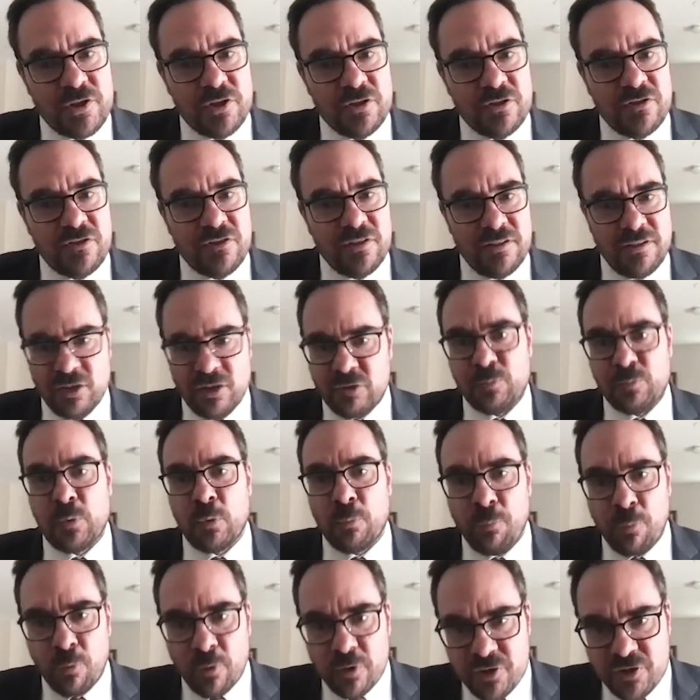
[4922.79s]
is the
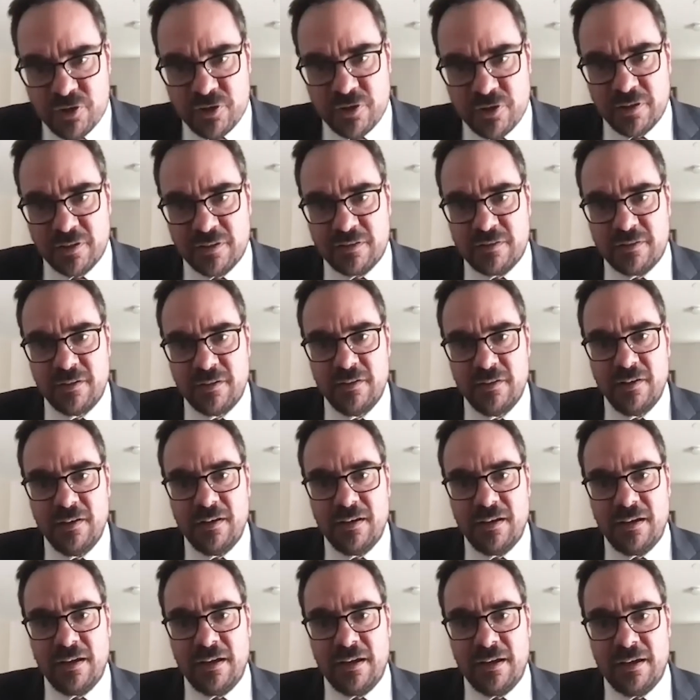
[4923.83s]
disproportionate
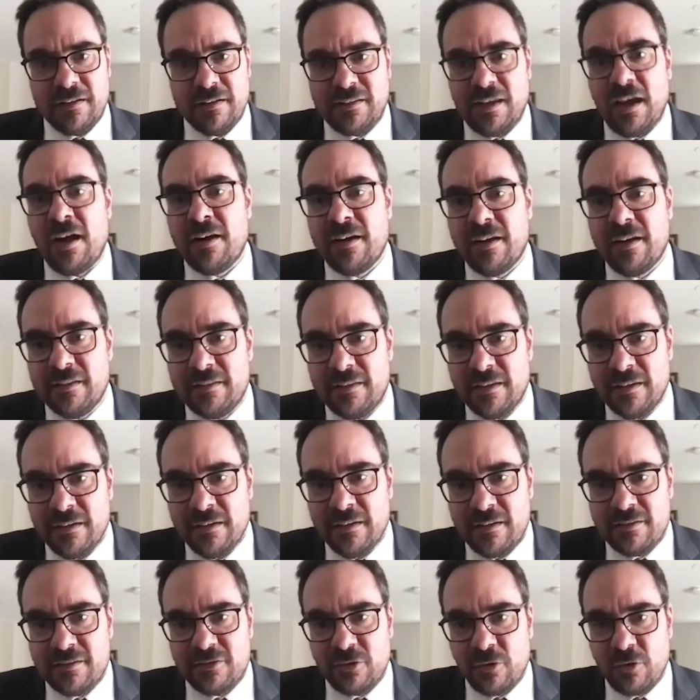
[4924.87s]
targeting,
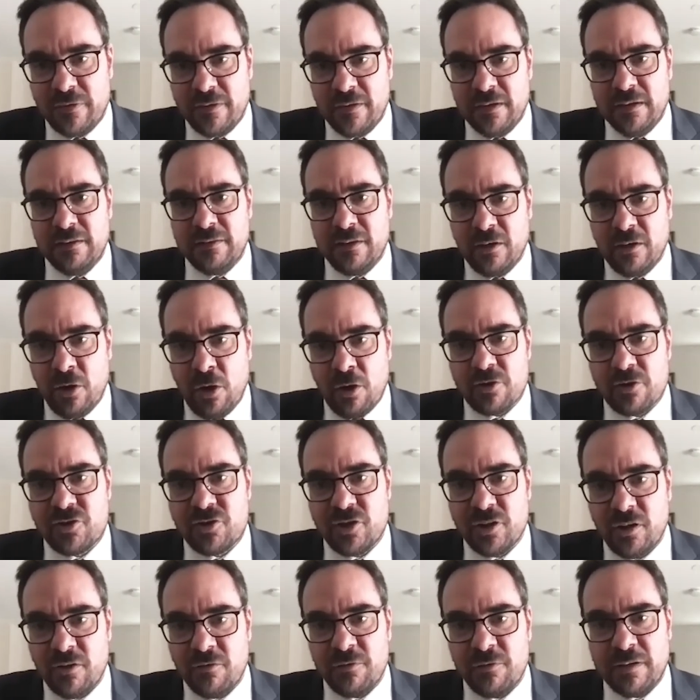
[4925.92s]
so the
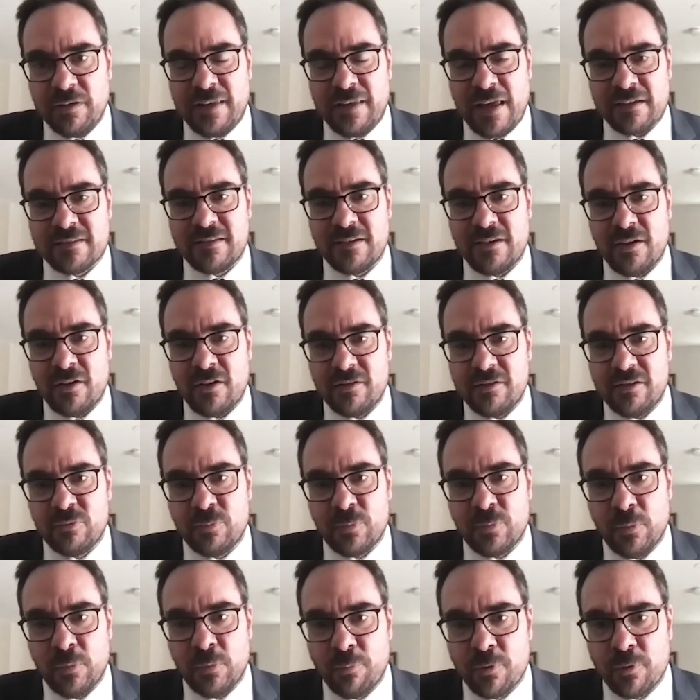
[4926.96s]
launching of attacks that are
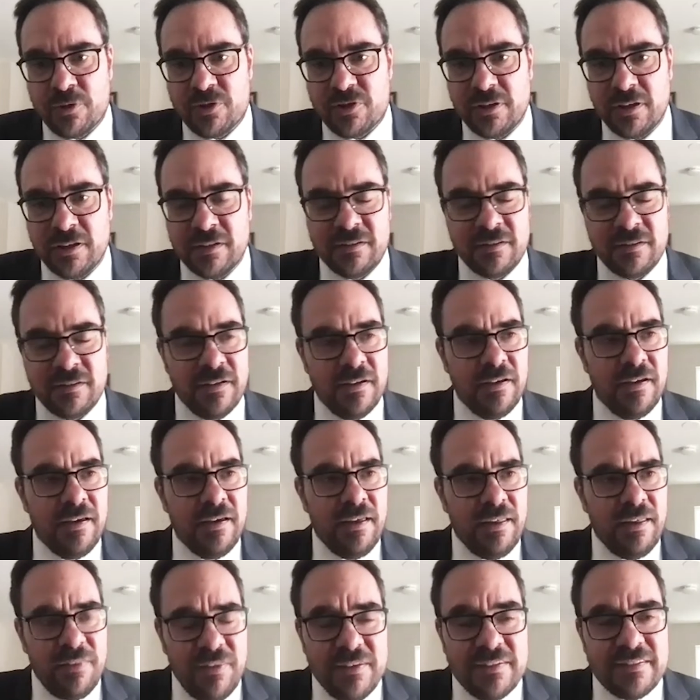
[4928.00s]
disproportionate,
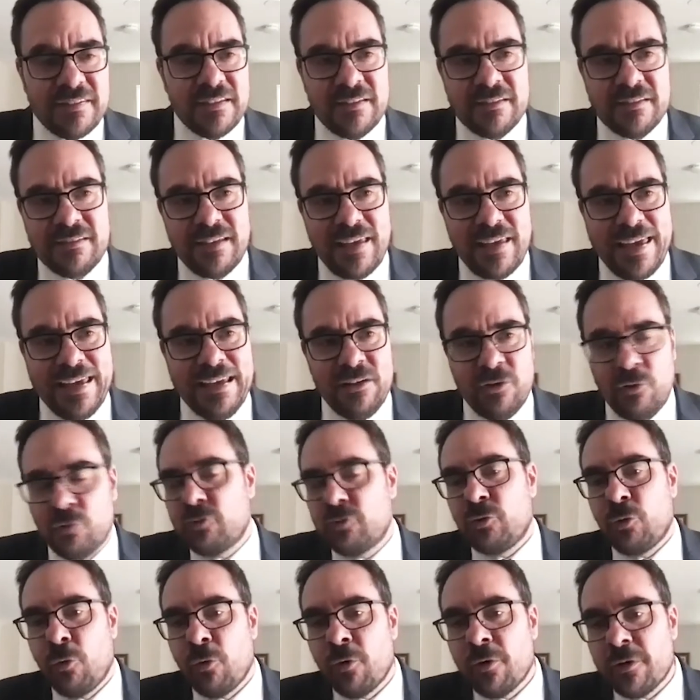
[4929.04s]
this is a
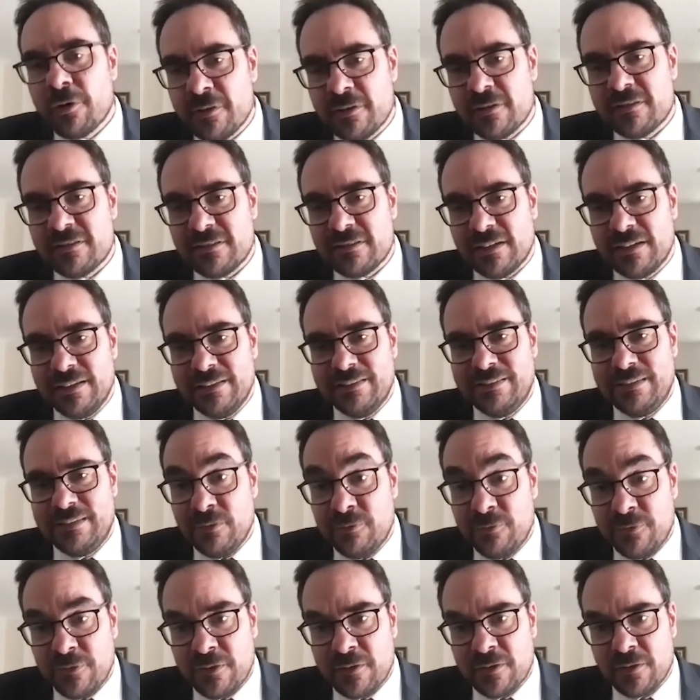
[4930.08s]
notoriously
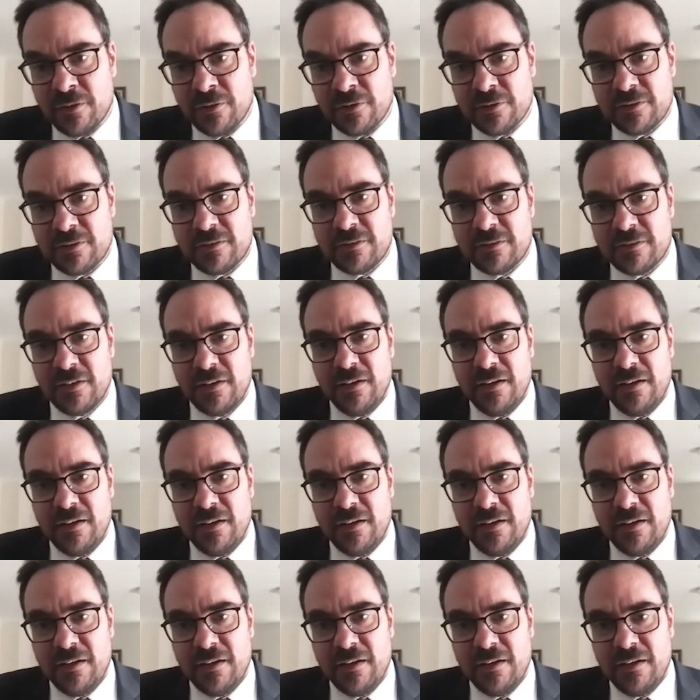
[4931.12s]
difficult